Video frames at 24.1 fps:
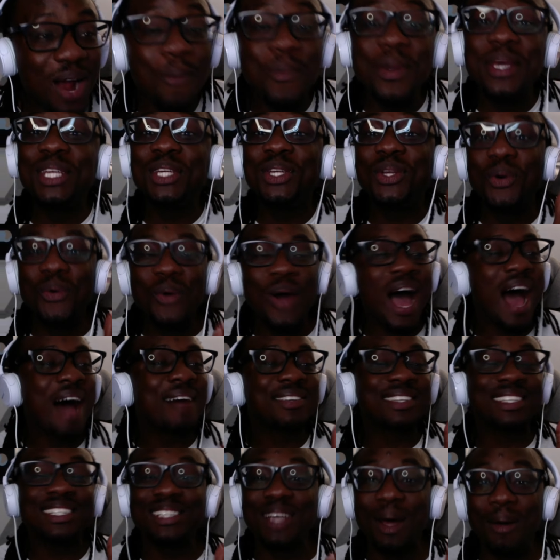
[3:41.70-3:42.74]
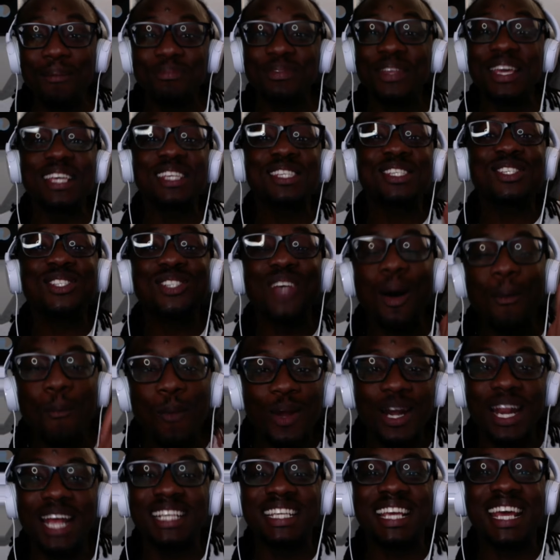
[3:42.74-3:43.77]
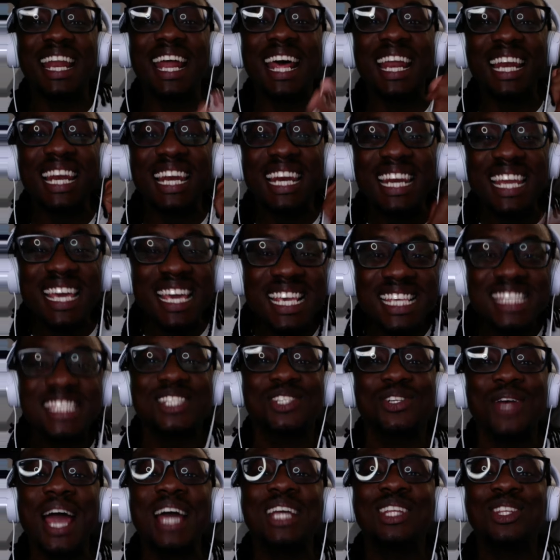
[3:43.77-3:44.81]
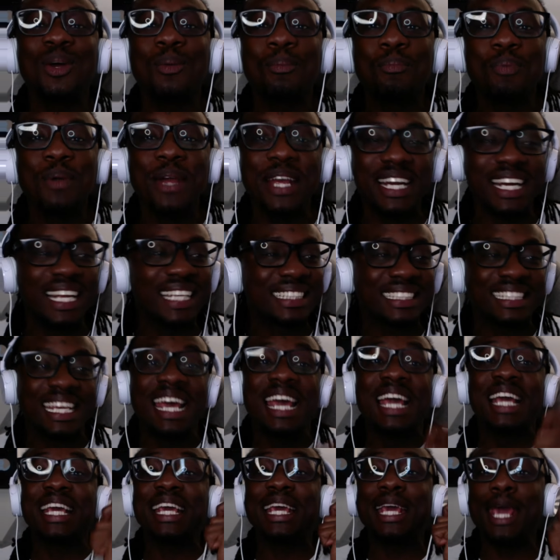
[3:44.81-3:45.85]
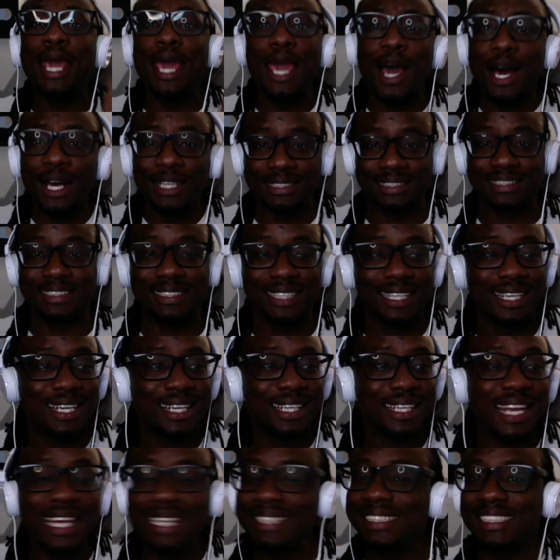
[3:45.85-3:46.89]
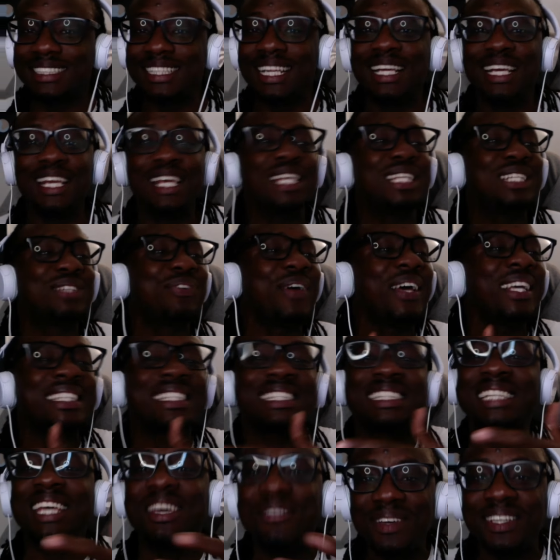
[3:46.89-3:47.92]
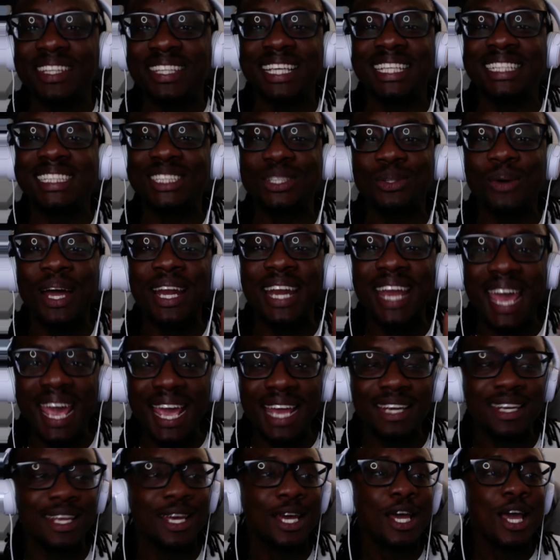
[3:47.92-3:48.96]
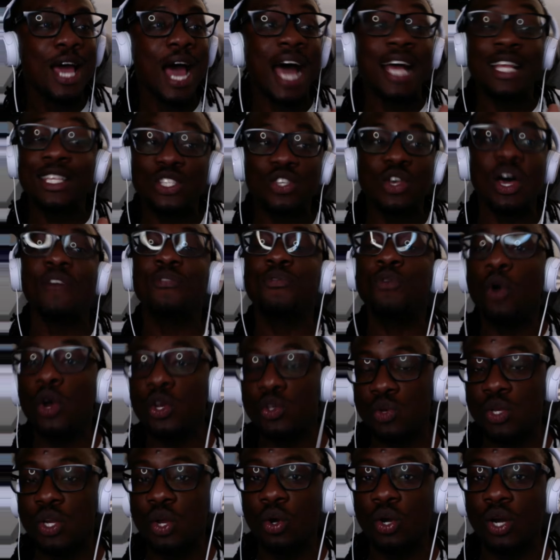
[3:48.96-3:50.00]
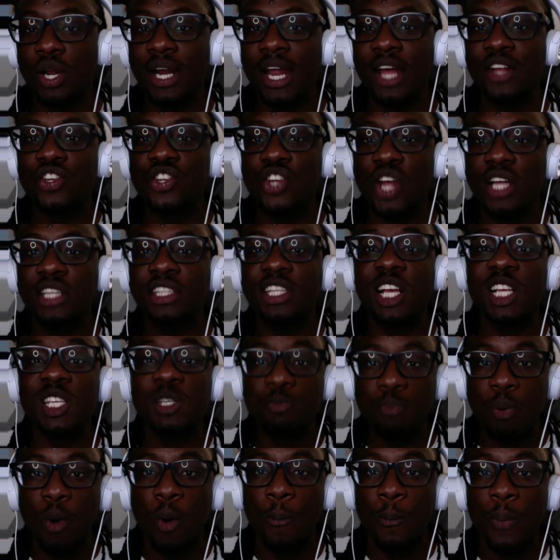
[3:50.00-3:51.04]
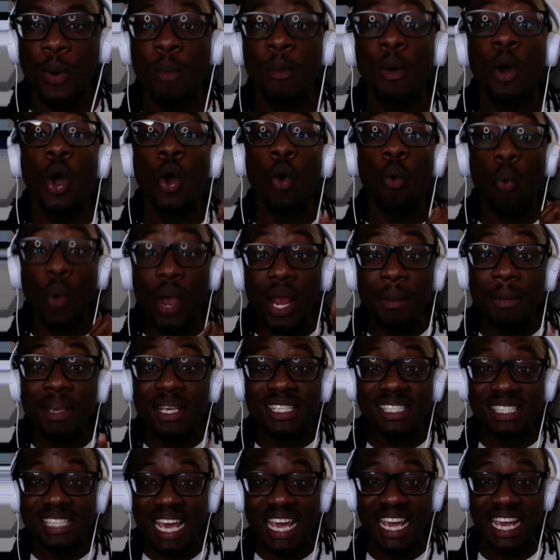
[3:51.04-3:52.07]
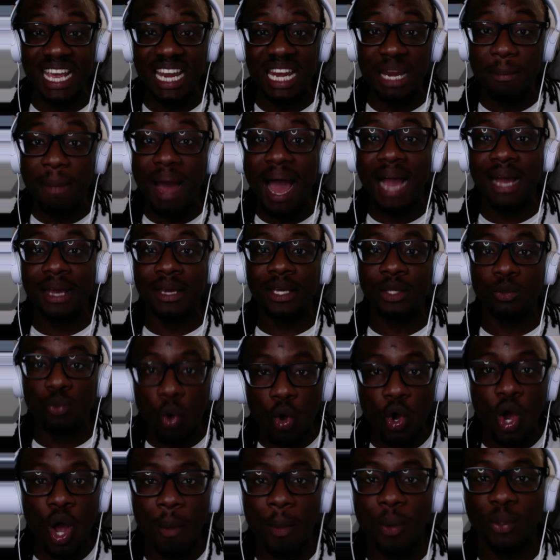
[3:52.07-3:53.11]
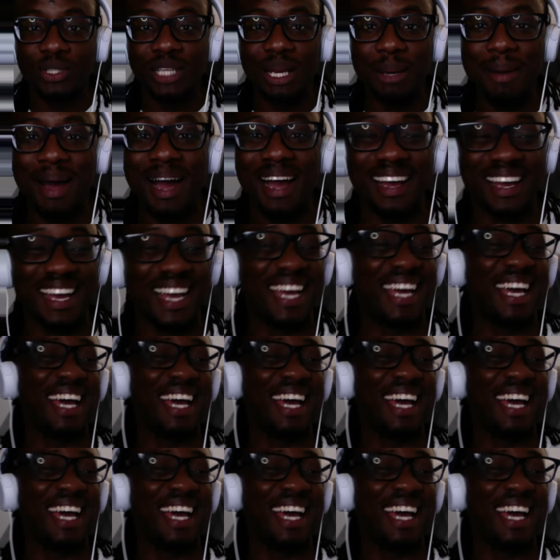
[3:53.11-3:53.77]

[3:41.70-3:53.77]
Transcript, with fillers: we do have something, someone that can at least try to bring this chaos, this, these festivities to an end. And so, of course, we know now that Shuntel's Pum Pum will be staying in the bag. It won't come out of the bag.